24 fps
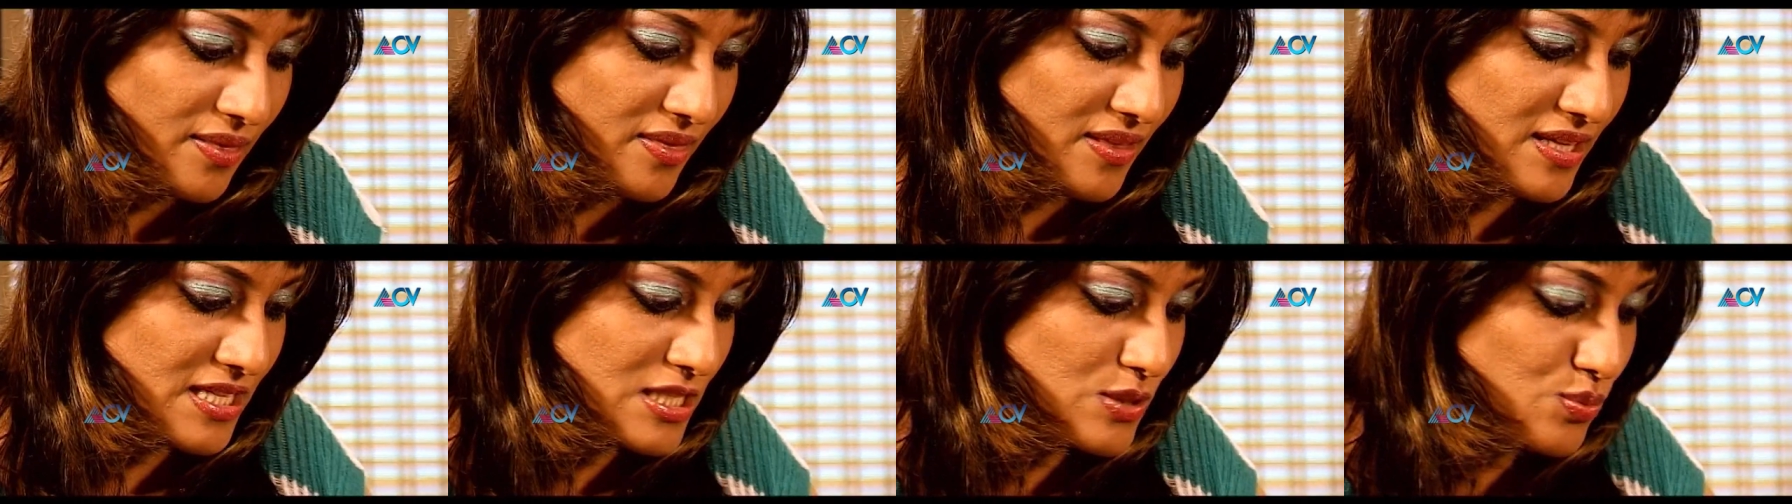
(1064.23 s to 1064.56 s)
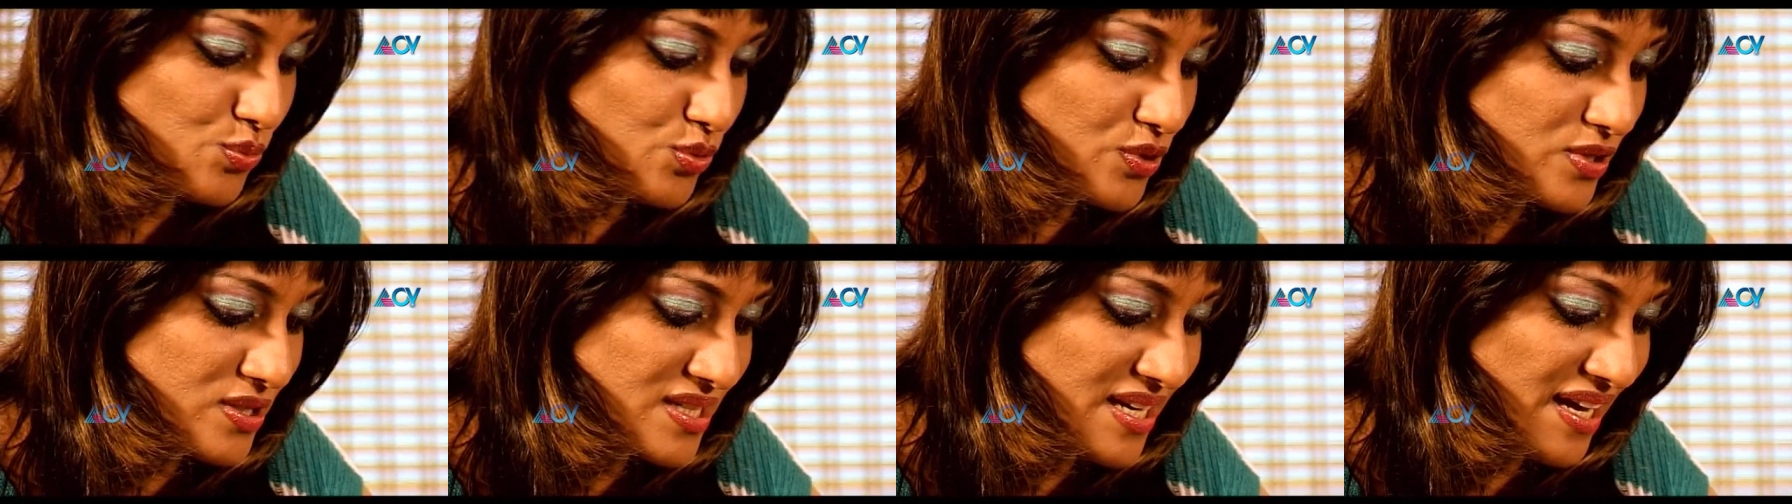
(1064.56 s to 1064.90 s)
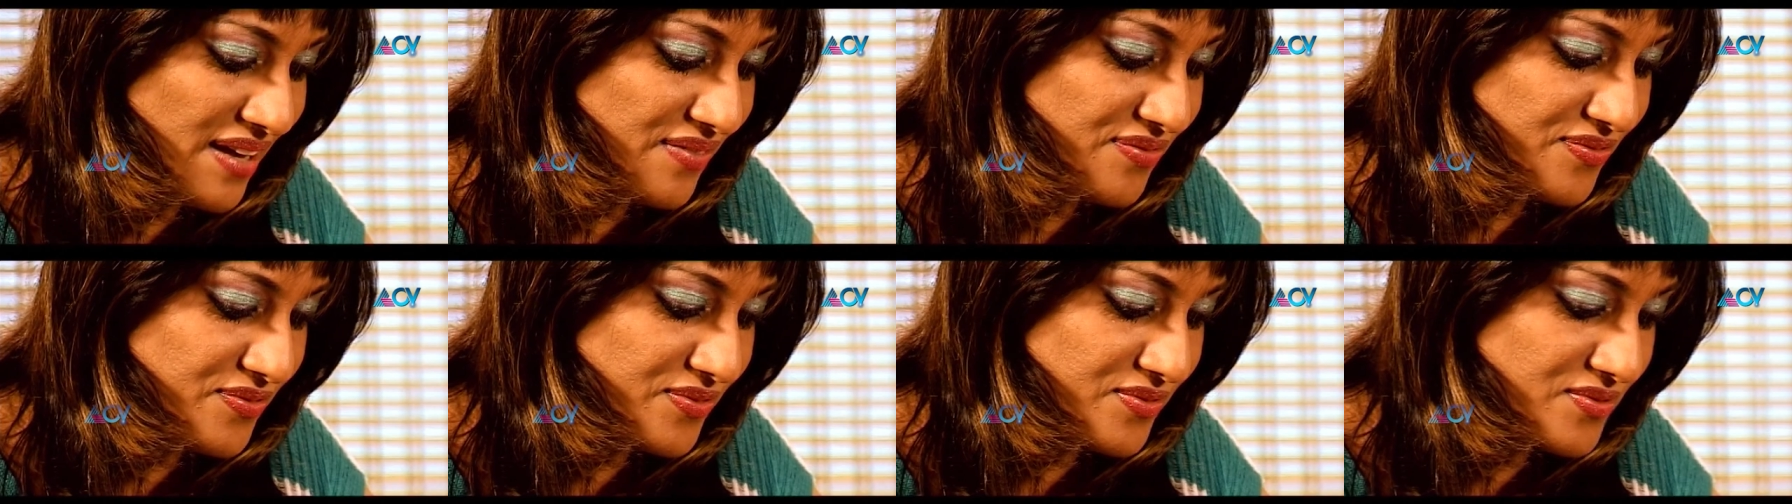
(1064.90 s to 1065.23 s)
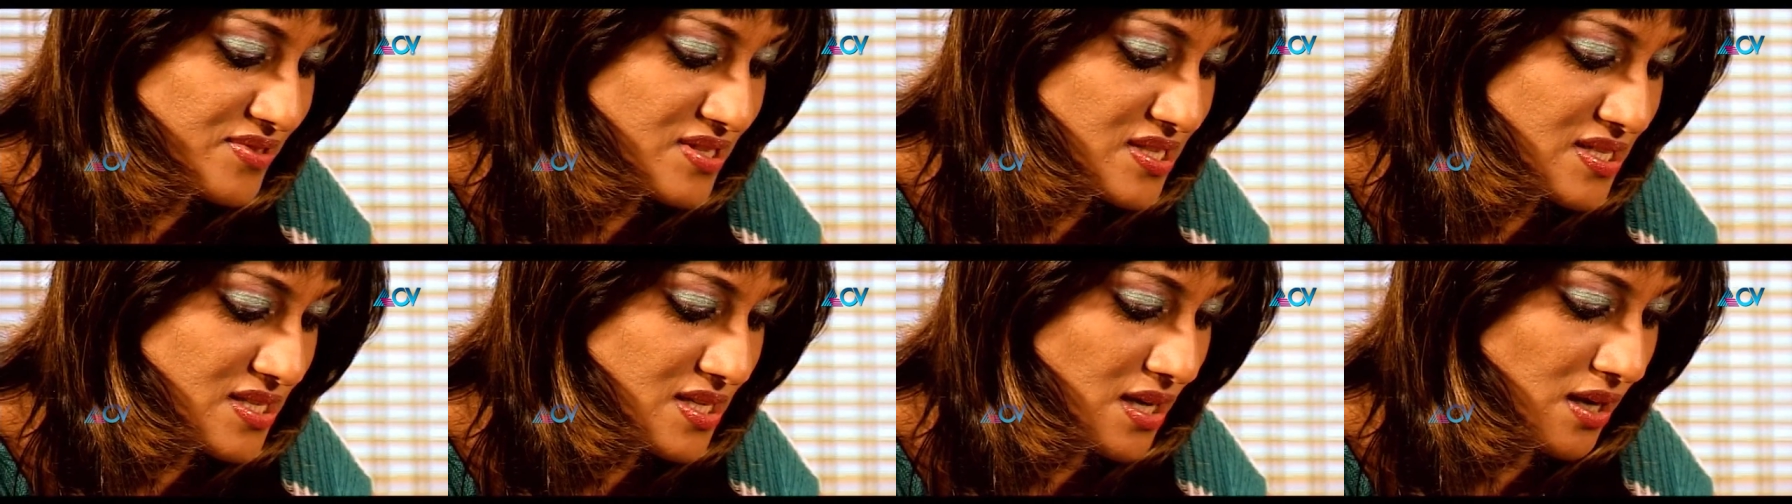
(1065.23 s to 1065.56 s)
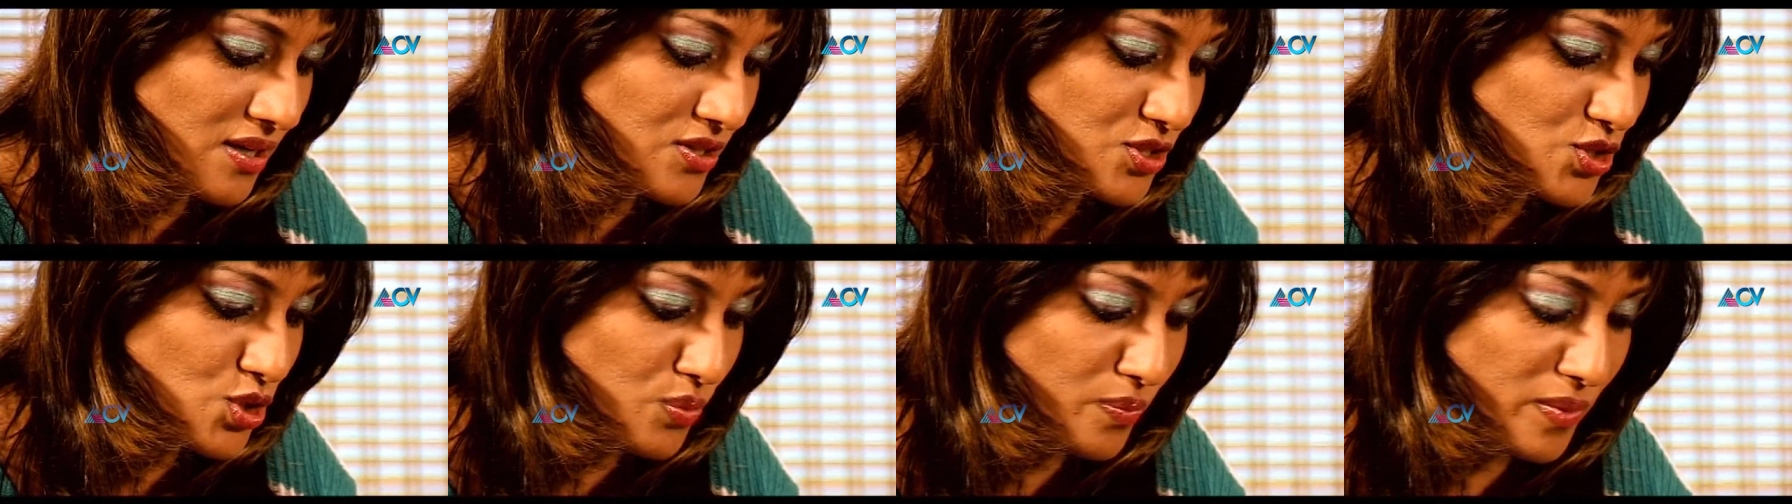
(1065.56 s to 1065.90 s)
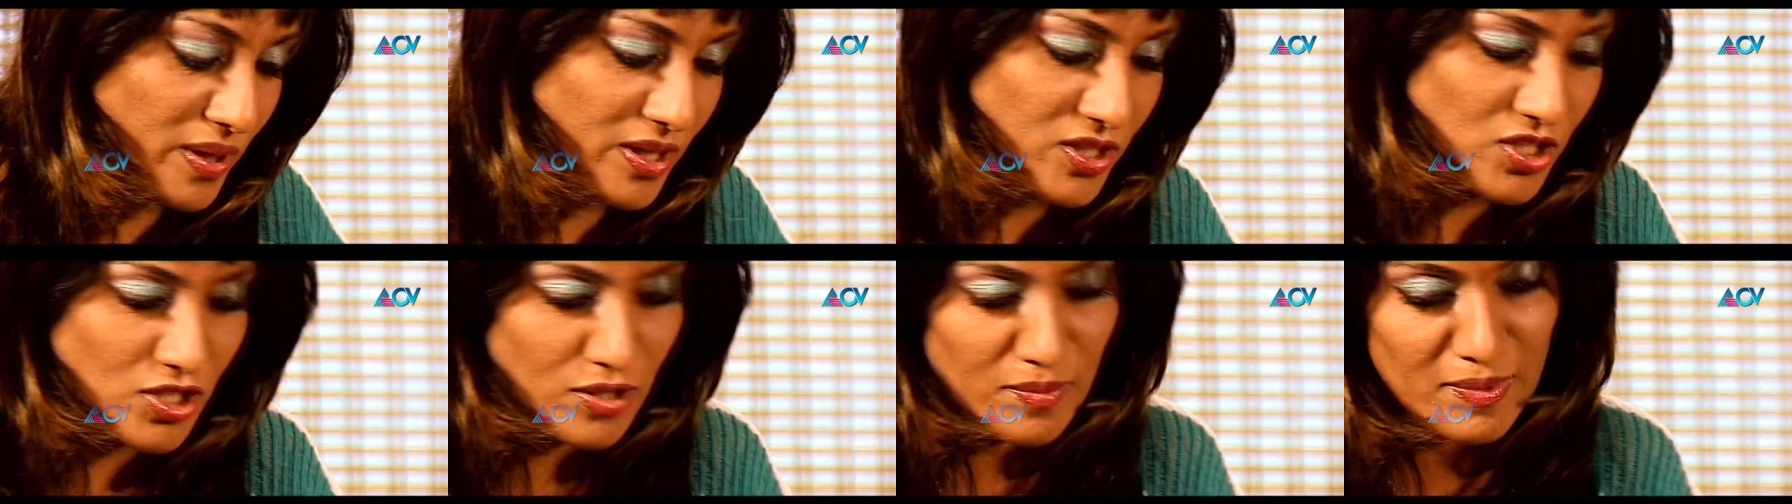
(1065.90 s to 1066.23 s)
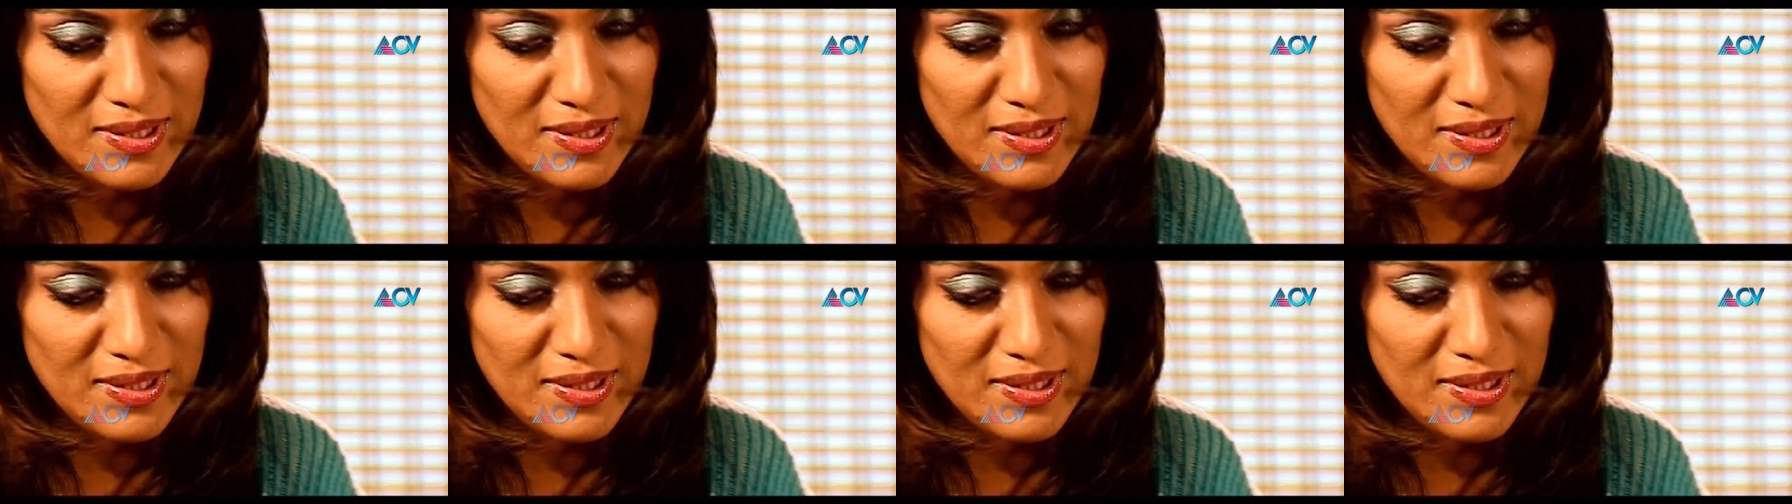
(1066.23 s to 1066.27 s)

this wouldn't have stuck too much.